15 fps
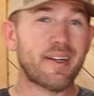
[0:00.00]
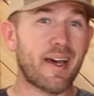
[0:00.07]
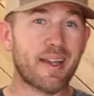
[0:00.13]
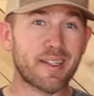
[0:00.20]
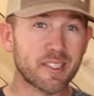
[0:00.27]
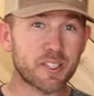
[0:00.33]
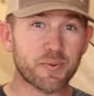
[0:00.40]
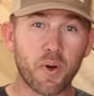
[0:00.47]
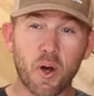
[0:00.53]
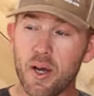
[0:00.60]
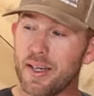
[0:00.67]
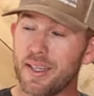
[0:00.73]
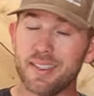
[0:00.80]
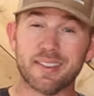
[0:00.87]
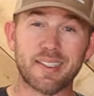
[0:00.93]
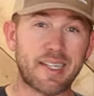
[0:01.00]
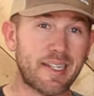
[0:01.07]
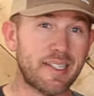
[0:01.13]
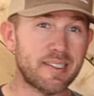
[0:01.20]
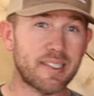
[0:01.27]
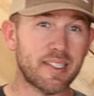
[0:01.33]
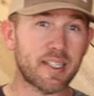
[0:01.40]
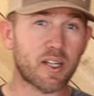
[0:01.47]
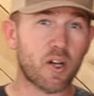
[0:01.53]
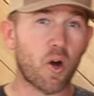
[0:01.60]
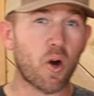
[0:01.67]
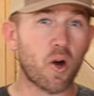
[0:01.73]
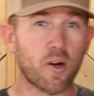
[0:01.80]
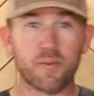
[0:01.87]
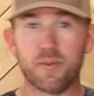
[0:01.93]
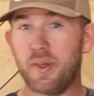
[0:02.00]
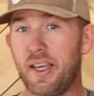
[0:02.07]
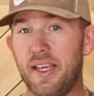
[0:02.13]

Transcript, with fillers: Now this font is easy to carve,